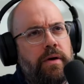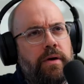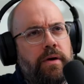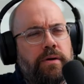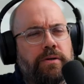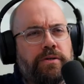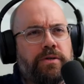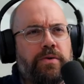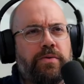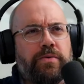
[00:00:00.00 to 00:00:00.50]

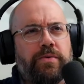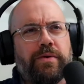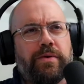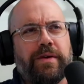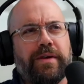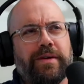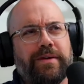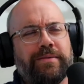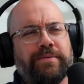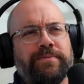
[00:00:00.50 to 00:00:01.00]
So,
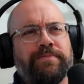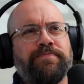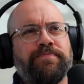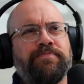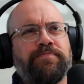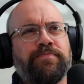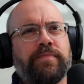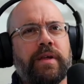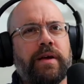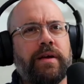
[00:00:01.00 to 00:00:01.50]

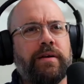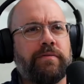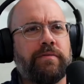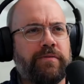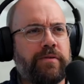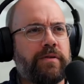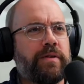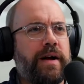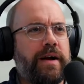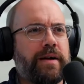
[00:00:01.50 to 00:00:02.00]

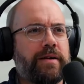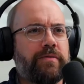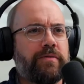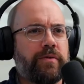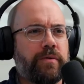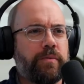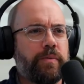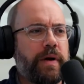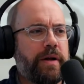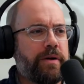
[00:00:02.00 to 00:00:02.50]
for lack of
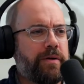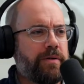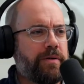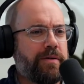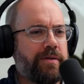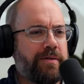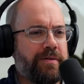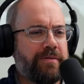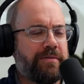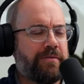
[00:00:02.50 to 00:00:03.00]
a better
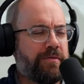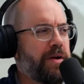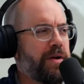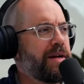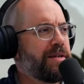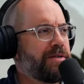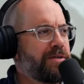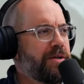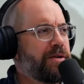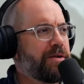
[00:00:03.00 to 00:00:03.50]

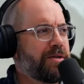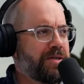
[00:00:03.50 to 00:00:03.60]
phrase here,